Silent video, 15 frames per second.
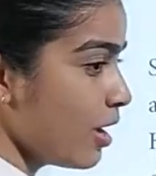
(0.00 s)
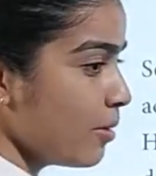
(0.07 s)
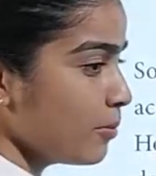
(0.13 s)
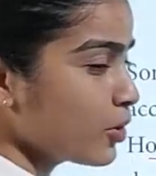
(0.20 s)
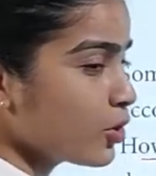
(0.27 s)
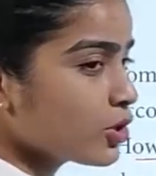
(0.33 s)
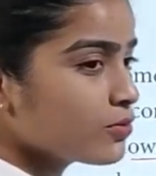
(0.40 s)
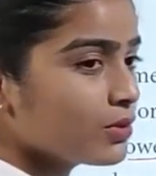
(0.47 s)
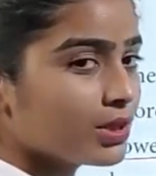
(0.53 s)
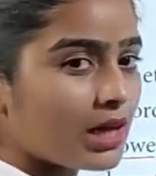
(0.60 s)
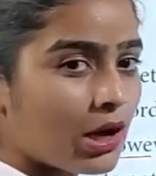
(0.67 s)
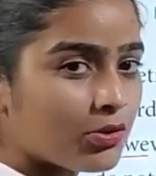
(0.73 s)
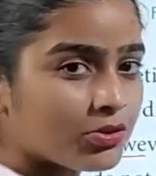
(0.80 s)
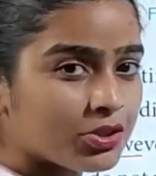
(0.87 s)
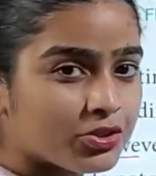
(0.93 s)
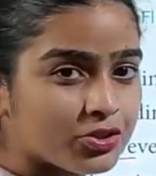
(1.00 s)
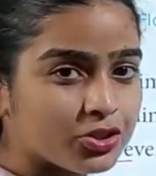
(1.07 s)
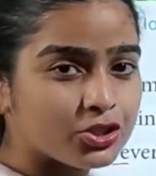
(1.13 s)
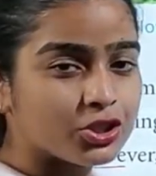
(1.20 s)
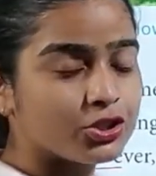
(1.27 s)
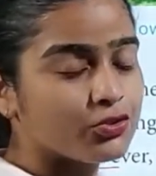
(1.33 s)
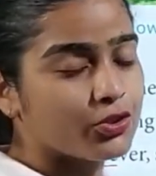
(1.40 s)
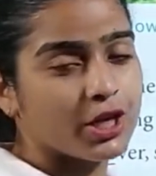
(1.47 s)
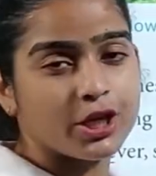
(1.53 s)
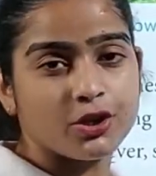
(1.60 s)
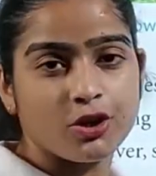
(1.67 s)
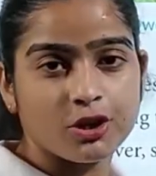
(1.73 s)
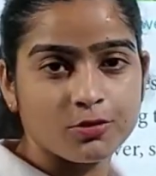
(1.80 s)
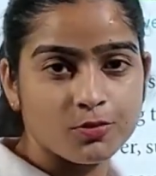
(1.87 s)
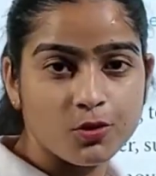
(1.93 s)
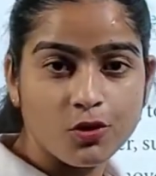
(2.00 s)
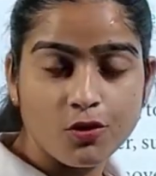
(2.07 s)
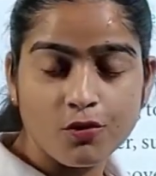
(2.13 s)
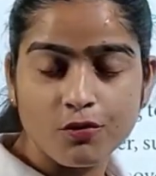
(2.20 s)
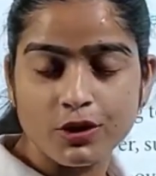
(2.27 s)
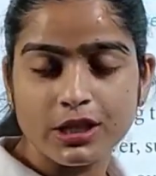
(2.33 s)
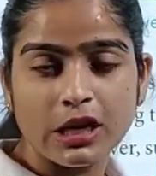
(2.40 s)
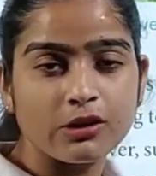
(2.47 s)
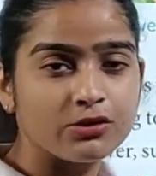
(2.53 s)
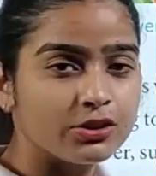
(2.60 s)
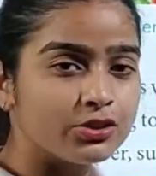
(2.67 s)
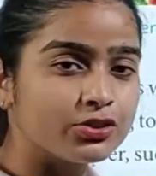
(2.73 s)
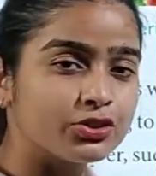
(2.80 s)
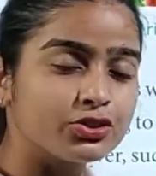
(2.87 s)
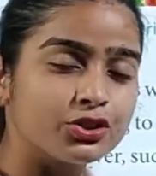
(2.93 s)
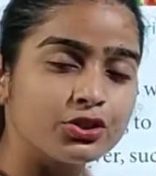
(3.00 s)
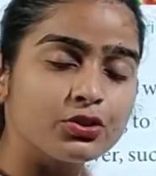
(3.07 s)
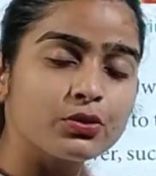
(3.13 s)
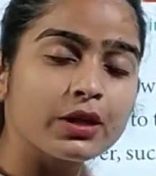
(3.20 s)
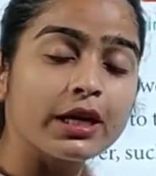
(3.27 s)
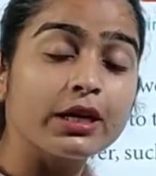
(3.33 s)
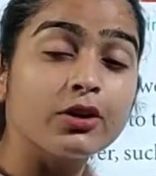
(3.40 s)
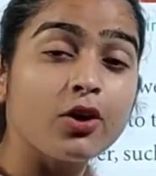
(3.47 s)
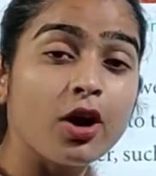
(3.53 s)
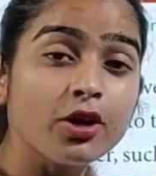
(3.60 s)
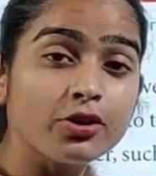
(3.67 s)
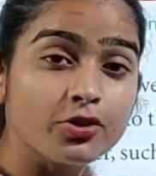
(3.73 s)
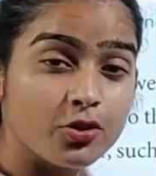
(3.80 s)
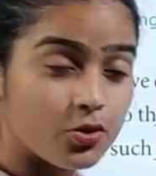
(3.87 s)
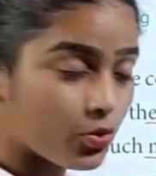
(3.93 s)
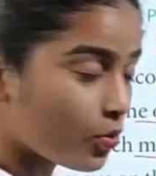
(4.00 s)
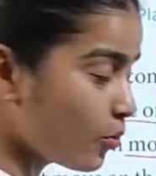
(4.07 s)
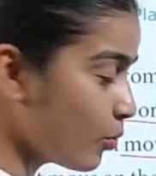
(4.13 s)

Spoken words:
because without nutrition you cannot move, without nutrition you cannot grow,